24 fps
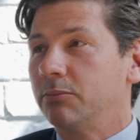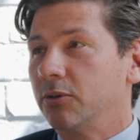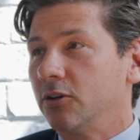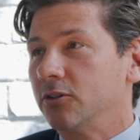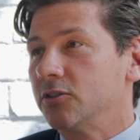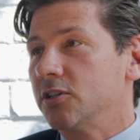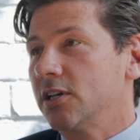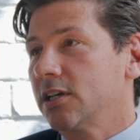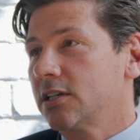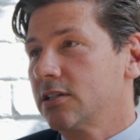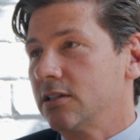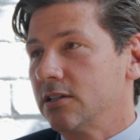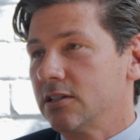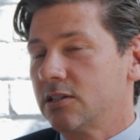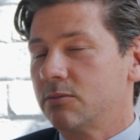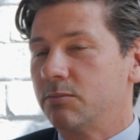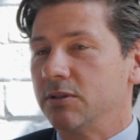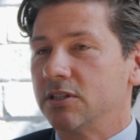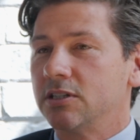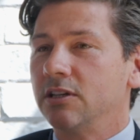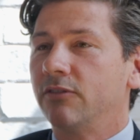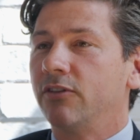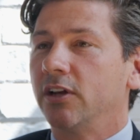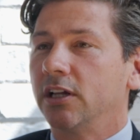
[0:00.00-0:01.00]
projects and
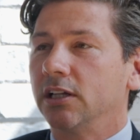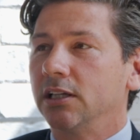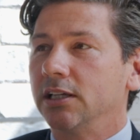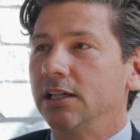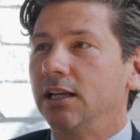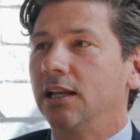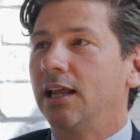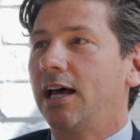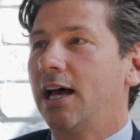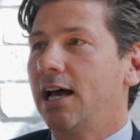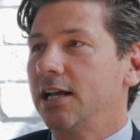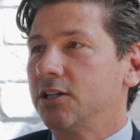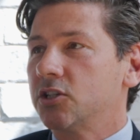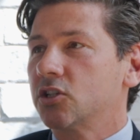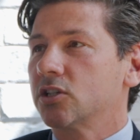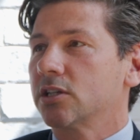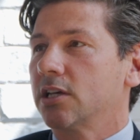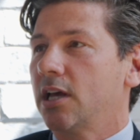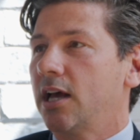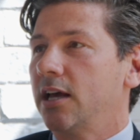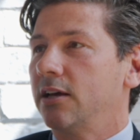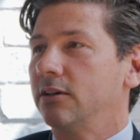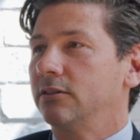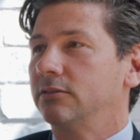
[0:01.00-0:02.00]
specifically large
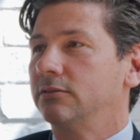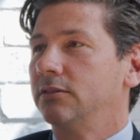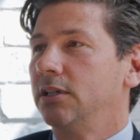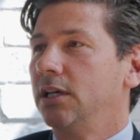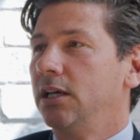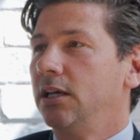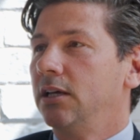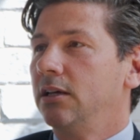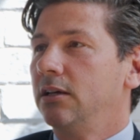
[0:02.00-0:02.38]
scale